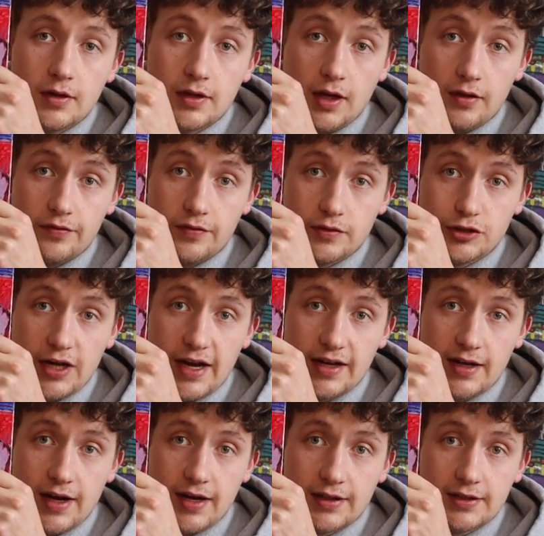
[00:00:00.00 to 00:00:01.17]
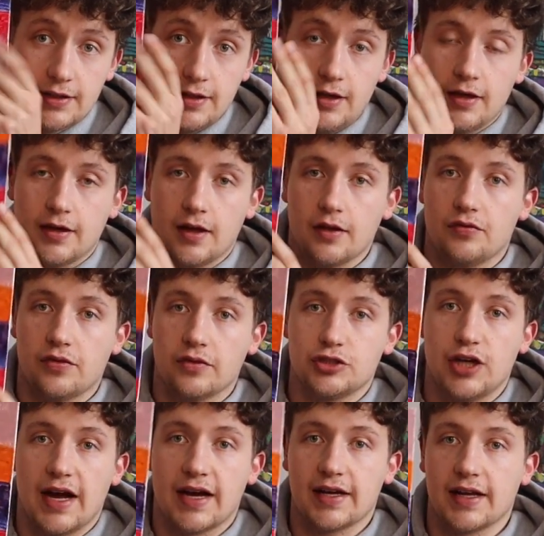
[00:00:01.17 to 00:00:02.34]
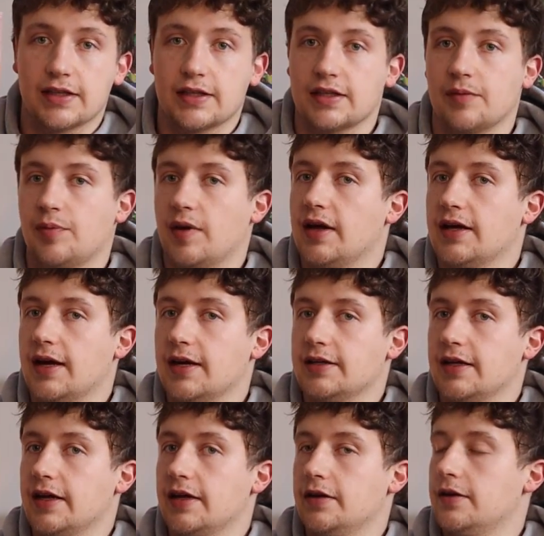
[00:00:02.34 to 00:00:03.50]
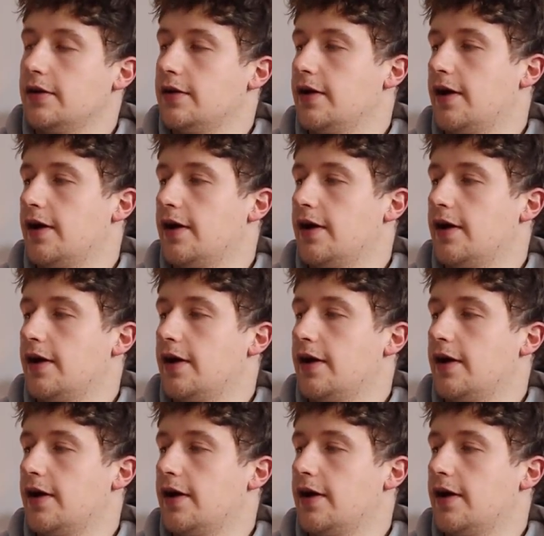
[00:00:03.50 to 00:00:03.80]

Colorful Jackass. Colorful Jackass is a painting I did.